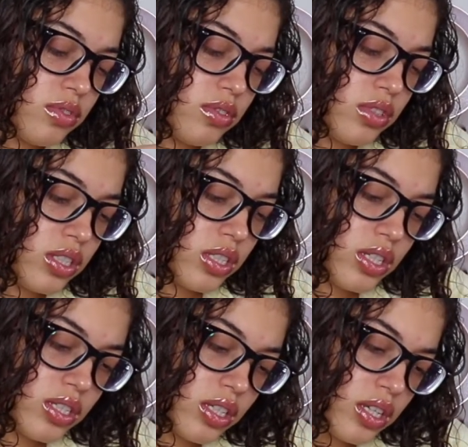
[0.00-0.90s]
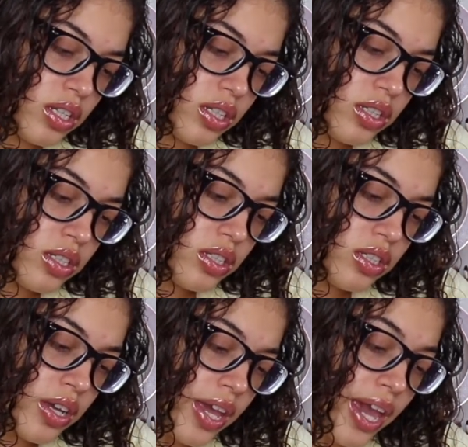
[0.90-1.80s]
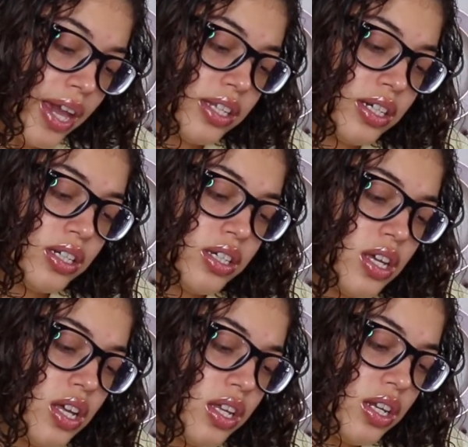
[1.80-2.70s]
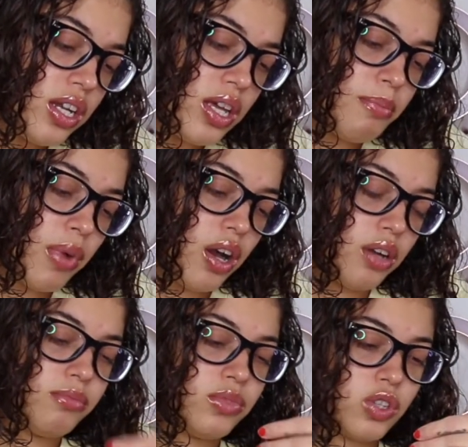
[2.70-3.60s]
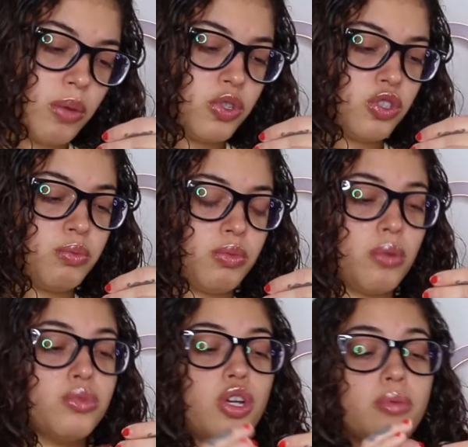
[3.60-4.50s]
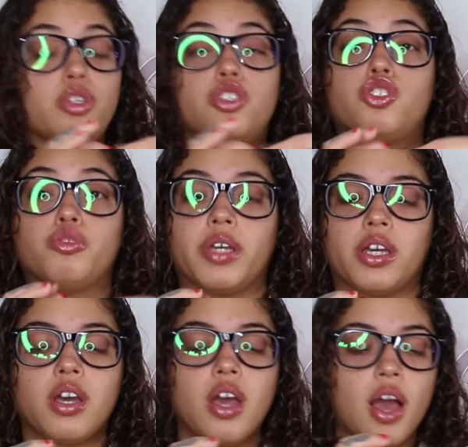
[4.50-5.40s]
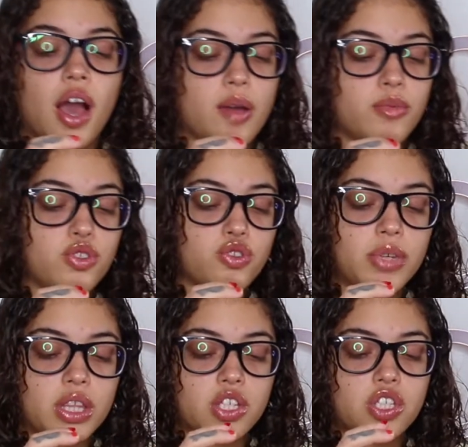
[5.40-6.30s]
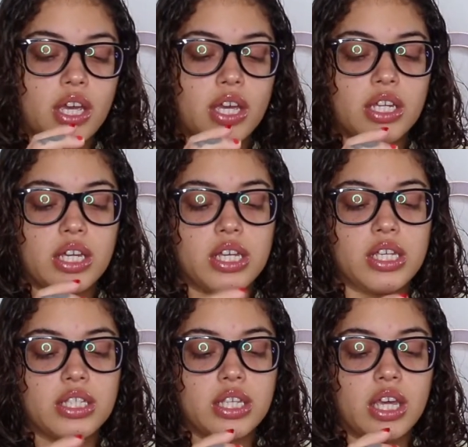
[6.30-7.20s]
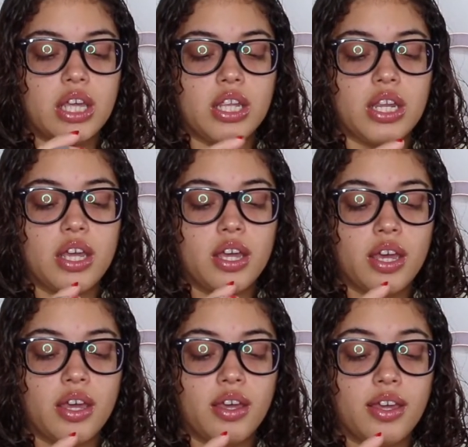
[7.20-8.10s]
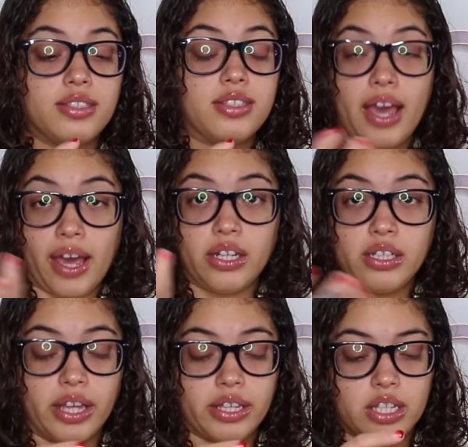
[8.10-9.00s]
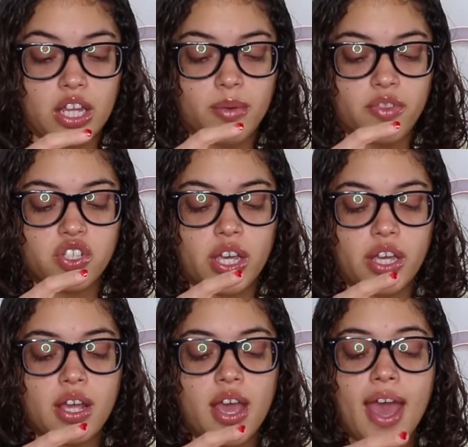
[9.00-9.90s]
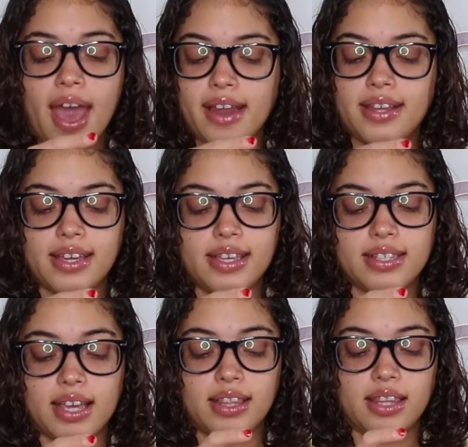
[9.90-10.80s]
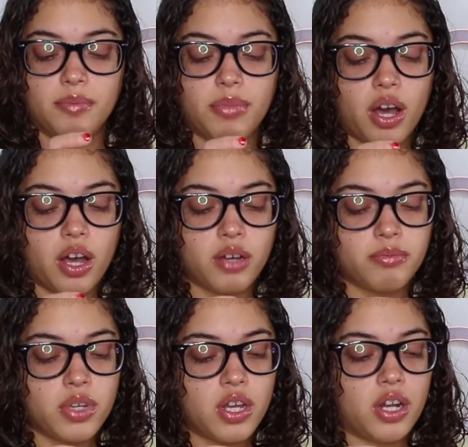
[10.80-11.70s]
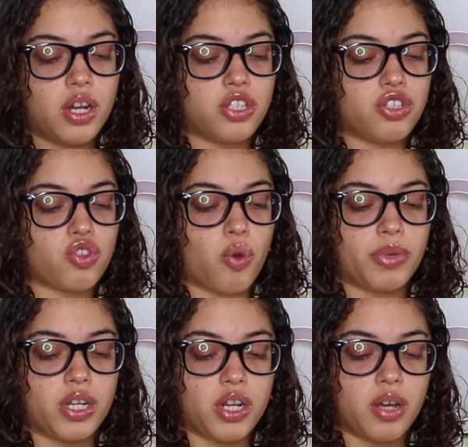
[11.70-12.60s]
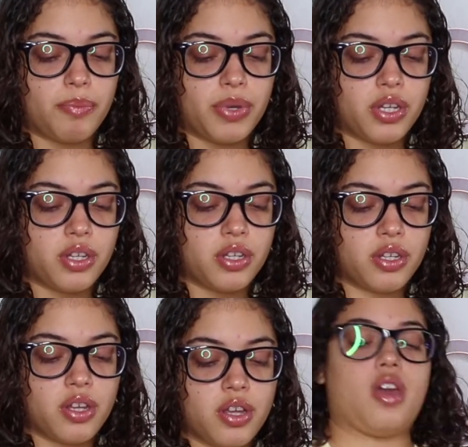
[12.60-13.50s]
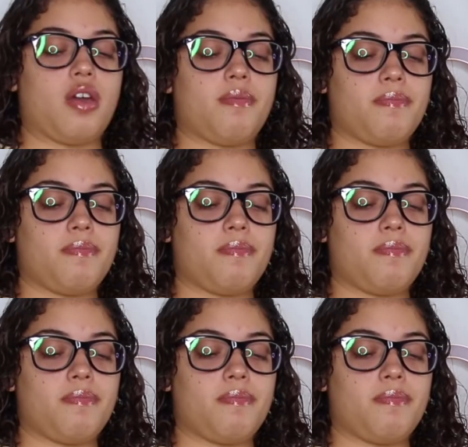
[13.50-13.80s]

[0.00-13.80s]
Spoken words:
This is a Hannah lip balm. So I'm assuming the shade is Hannah. That's the name of the shade, and it is a lip balm. Let's just open it up. Okay.